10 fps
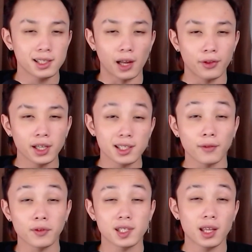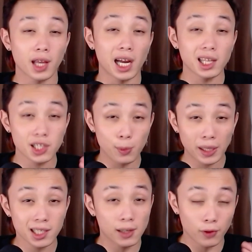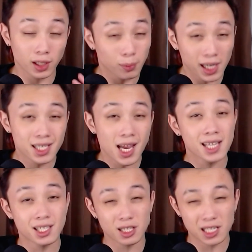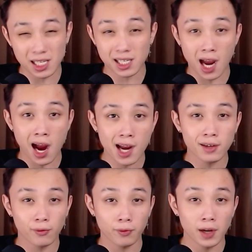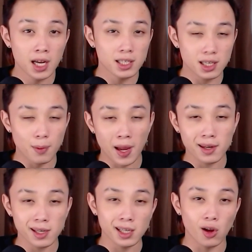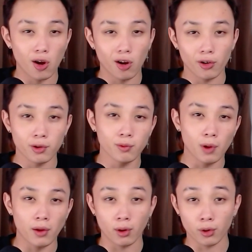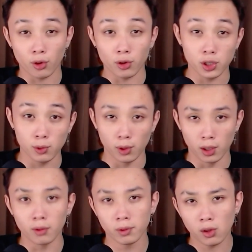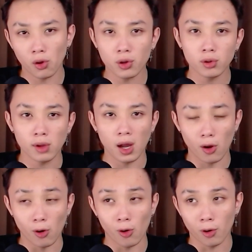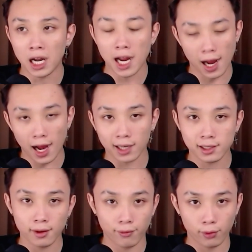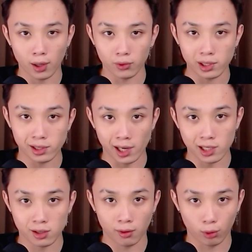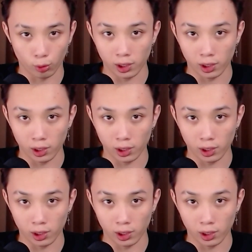I think it's safe to say that eligibility for the playtest is kind of depending on whether or not you were loyal or active throughout these last three